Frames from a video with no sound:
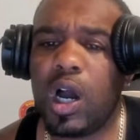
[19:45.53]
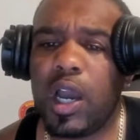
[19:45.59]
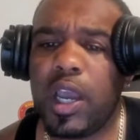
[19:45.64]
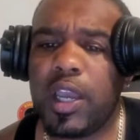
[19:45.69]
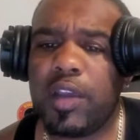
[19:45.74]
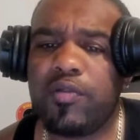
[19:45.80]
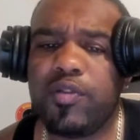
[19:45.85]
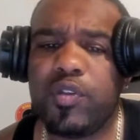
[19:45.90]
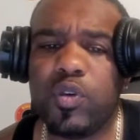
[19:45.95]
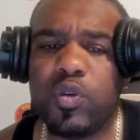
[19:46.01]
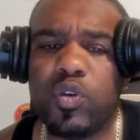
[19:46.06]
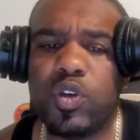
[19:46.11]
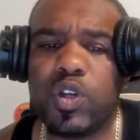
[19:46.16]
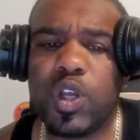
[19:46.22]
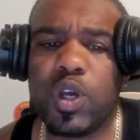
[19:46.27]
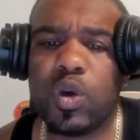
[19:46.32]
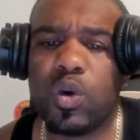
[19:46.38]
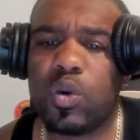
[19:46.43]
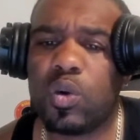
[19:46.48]
If you
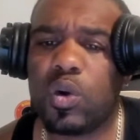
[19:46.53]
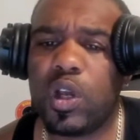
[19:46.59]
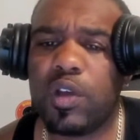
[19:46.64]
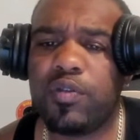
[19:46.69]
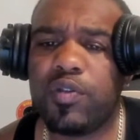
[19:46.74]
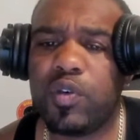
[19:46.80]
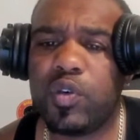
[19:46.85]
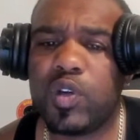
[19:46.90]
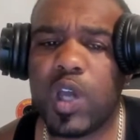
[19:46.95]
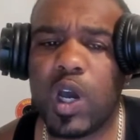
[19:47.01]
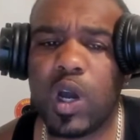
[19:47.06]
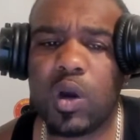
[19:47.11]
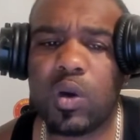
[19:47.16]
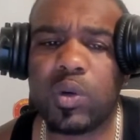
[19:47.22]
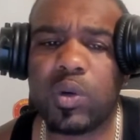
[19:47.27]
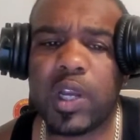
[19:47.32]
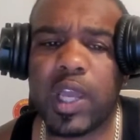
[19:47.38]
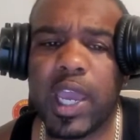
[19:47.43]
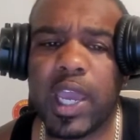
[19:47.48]

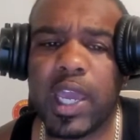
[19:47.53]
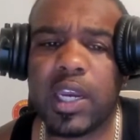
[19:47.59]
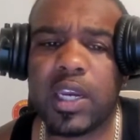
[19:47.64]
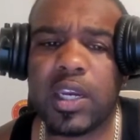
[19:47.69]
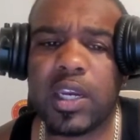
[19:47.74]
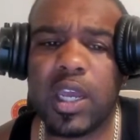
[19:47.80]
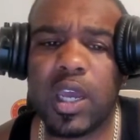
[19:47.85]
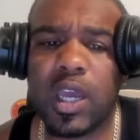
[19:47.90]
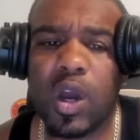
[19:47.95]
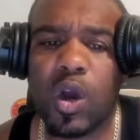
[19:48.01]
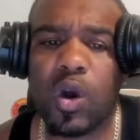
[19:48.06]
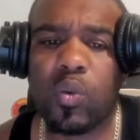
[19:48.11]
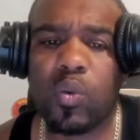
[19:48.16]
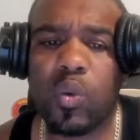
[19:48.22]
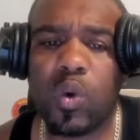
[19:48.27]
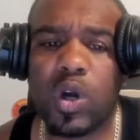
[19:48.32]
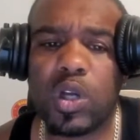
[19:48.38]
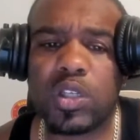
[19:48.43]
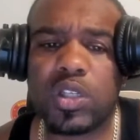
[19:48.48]
don't, and
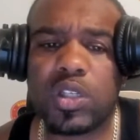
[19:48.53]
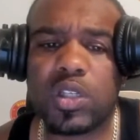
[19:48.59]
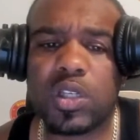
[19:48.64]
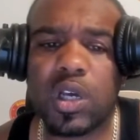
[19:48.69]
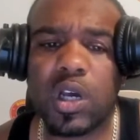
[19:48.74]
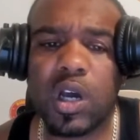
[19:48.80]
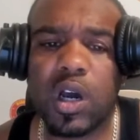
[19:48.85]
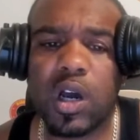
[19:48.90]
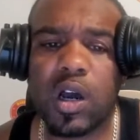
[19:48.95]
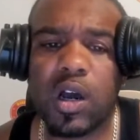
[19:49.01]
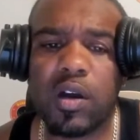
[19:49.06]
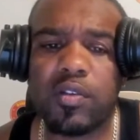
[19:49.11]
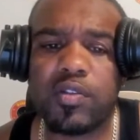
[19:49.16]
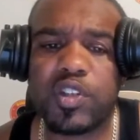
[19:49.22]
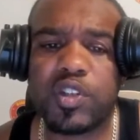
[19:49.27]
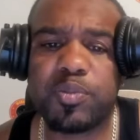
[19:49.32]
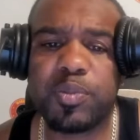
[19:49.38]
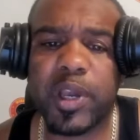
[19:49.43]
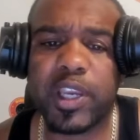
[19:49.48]
once
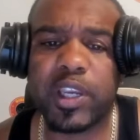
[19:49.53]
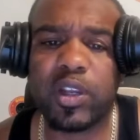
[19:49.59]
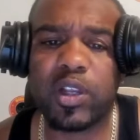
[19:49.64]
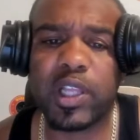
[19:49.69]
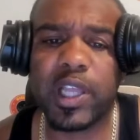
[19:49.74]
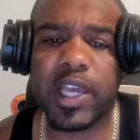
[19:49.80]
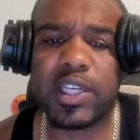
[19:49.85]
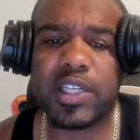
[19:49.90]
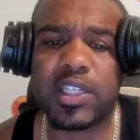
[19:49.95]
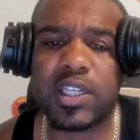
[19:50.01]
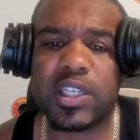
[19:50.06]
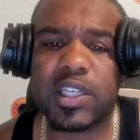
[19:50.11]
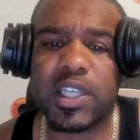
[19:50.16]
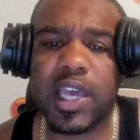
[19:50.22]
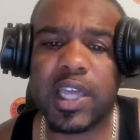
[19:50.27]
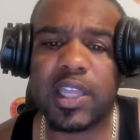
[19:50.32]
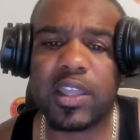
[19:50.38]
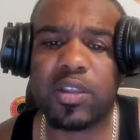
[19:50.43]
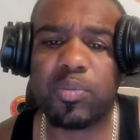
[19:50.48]
of speculation
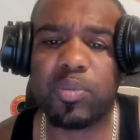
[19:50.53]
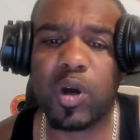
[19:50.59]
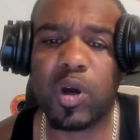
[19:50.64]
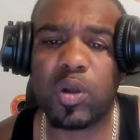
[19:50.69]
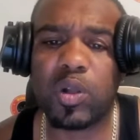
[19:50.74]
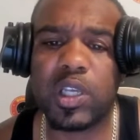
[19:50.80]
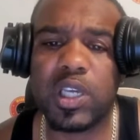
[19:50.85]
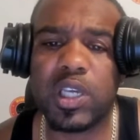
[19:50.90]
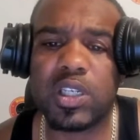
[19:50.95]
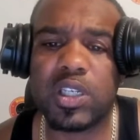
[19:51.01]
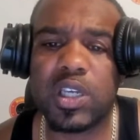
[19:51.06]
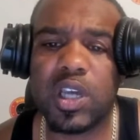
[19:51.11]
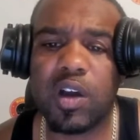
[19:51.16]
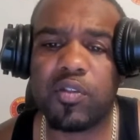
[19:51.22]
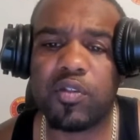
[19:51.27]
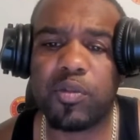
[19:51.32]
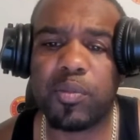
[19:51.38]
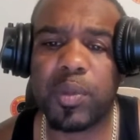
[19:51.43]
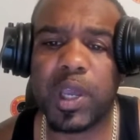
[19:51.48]
that the police,
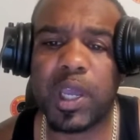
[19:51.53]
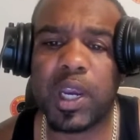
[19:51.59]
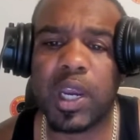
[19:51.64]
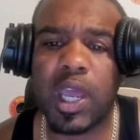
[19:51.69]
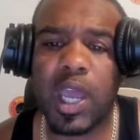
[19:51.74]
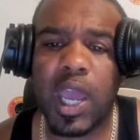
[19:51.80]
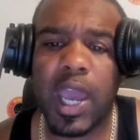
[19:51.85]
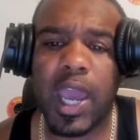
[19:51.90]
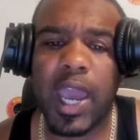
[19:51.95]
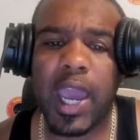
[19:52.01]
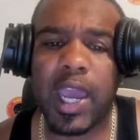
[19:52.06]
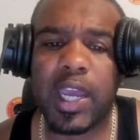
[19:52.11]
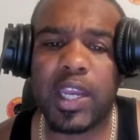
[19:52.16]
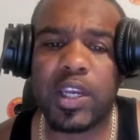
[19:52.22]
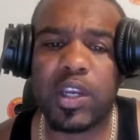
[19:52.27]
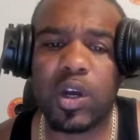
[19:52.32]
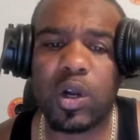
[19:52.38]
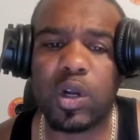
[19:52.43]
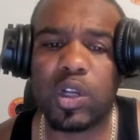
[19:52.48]
government,
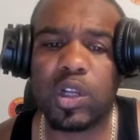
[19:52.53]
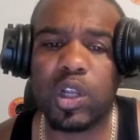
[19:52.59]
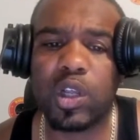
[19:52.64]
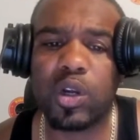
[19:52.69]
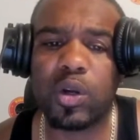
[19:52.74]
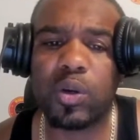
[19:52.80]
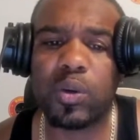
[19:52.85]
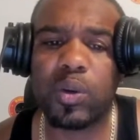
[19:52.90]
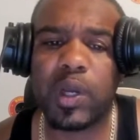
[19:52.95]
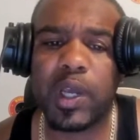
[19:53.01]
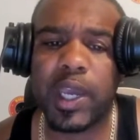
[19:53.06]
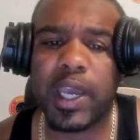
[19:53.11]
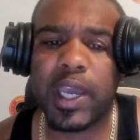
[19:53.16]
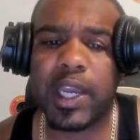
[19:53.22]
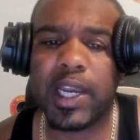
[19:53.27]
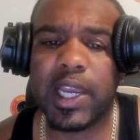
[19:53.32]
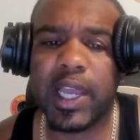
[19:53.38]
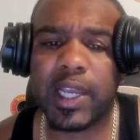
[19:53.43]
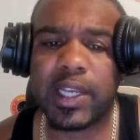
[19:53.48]
and your little
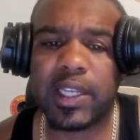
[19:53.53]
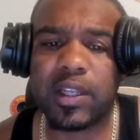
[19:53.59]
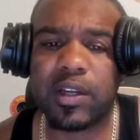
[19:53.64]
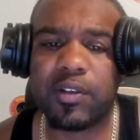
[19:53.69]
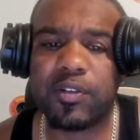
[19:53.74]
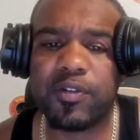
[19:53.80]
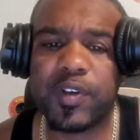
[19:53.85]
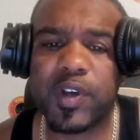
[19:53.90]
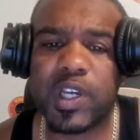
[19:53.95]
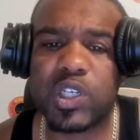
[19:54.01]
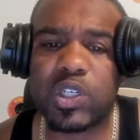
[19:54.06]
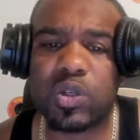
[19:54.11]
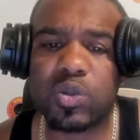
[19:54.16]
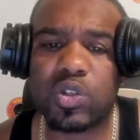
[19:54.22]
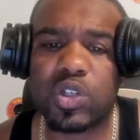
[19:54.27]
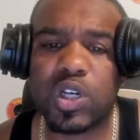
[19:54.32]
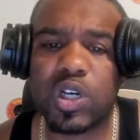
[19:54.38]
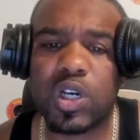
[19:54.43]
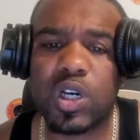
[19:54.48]
elected
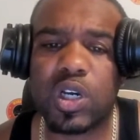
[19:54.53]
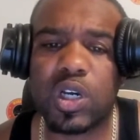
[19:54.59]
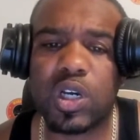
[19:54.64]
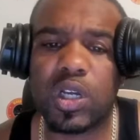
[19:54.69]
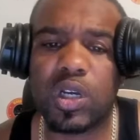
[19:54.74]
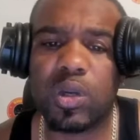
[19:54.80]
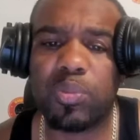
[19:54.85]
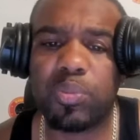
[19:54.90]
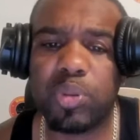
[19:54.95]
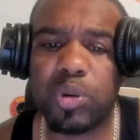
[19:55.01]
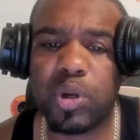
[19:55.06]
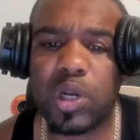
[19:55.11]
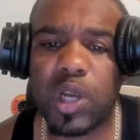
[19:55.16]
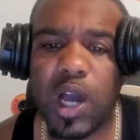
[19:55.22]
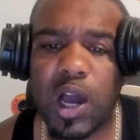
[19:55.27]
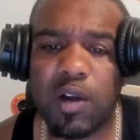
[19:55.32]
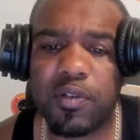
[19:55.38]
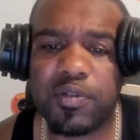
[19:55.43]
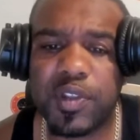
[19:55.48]
officials could pull
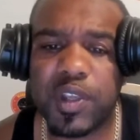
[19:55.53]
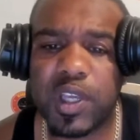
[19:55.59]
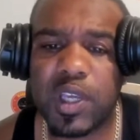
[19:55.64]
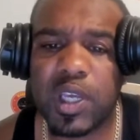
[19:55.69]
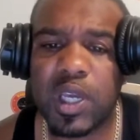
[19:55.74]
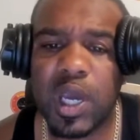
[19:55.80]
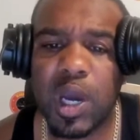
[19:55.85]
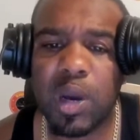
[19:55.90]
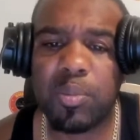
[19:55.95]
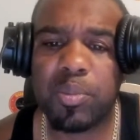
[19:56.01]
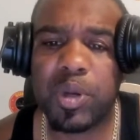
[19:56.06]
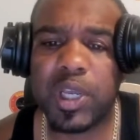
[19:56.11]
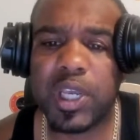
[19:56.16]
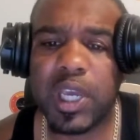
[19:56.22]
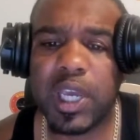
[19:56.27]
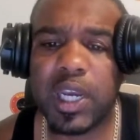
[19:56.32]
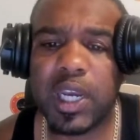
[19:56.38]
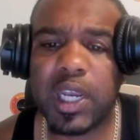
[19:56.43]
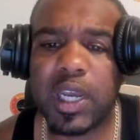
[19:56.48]
off the
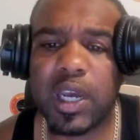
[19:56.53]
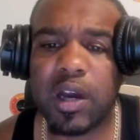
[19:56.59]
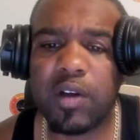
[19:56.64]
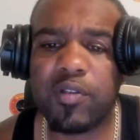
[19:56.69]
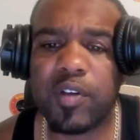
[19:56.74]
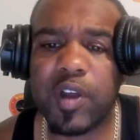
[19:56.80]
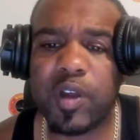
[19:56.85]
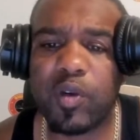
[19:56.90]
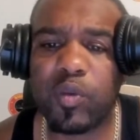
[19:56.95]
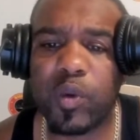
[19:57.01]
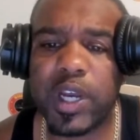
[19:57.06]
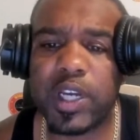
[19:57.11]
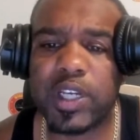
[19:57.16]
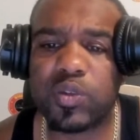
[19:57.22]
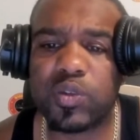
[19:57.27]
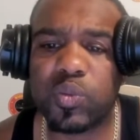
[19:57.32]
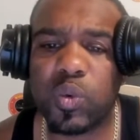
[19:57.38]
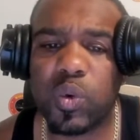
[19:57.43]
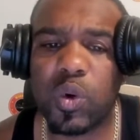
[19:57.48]
beginning of a
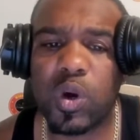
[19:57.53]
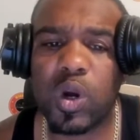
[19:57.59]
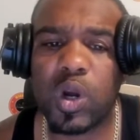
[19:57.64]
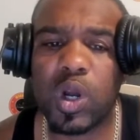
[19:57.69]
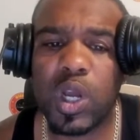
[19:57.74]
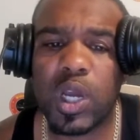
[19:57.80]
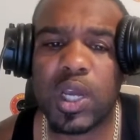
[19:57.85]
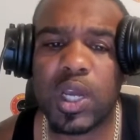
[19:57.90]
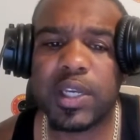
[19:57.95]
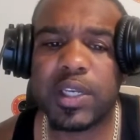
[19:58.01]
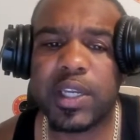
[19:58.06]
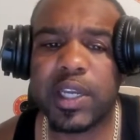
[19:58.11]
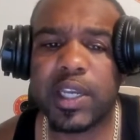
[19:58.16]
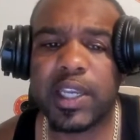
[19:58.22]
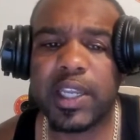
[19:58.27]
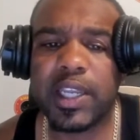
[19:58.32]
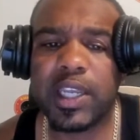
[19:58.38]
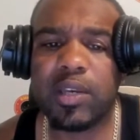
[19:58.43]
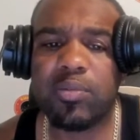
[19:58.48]
race war,
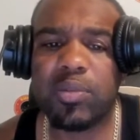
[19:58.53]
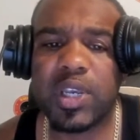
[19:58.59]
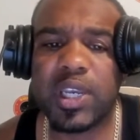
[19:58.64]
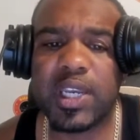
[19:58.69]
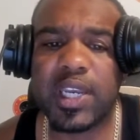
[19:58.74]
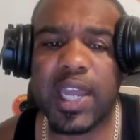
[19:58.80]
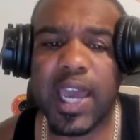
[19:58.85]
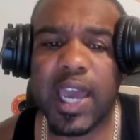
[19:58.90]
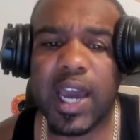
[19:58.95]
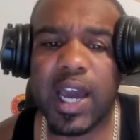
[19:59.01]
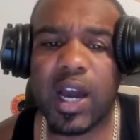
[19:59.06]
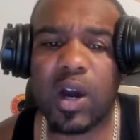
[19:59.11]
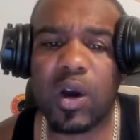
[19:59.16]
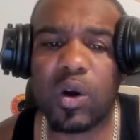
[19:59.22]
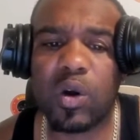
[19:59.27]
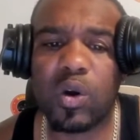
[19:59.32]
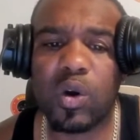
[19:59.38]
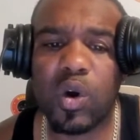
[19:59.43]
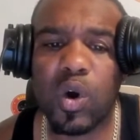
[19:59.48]
delete me
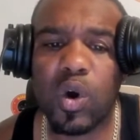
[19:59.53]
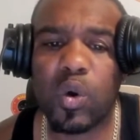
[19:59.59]
now